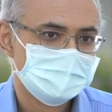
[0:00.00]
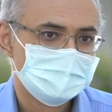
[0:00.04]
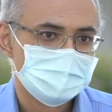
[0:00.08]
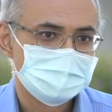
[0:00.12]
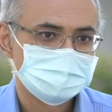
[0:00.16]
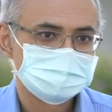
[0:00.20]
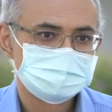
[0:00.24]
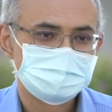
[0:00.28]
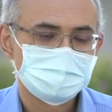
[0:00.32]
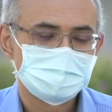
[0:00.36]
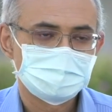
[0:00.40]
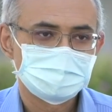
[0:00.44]

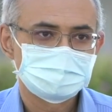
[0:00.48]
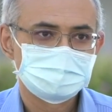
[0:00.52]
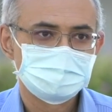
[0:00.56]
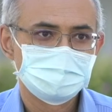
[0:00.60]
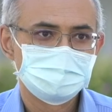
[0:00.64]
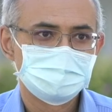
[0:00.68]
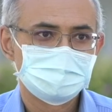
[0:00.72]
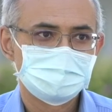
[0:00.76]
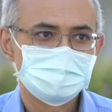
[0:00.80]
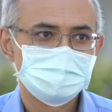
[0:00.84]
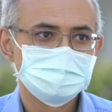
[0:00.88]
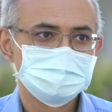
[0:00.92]
As
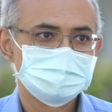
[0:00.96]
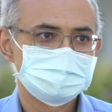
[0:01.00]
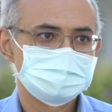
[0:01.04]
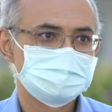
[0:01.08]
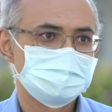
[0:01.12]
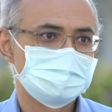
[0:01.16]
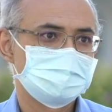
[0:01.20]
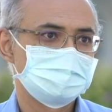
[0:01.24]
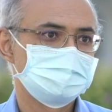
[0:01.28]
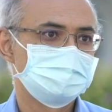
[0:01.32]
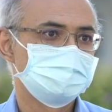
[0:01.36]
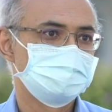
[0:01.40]
Dr. Marty
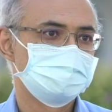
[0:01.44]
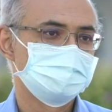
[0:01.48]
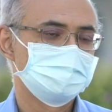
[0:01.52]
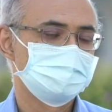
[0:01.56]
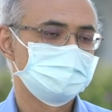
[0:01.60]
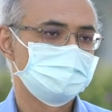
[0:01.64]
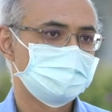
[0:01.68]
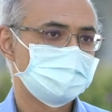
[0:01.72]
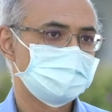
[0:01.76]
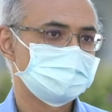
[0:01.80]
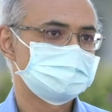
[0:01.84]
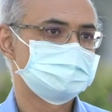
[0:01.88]
said,
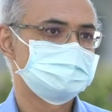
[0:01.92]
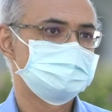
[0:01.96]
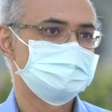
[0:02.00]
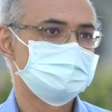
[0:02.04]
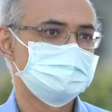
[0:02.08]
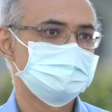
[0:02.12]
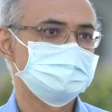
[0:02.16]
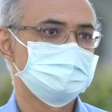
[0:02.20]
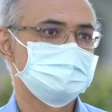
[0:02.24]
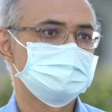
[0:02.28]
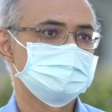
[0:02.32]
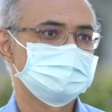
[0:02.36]
a
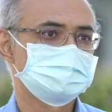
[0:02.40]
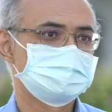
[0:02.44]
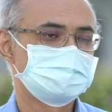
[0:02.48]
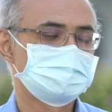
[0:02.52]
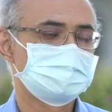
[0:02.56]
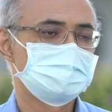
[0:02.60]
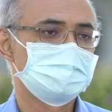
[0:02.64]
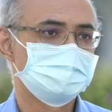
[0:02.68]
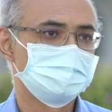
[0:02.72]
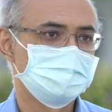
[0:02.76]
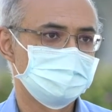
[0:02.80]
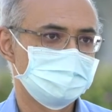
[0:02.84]
vaccine is
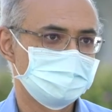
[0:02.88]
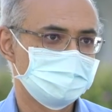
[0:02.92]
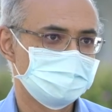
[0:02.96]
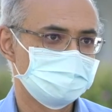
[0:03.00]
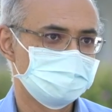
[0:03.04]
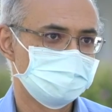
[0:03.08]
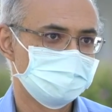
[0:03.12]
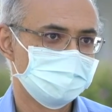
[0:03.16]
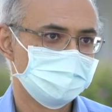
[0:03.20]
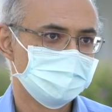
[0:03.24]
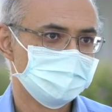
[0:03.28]
coming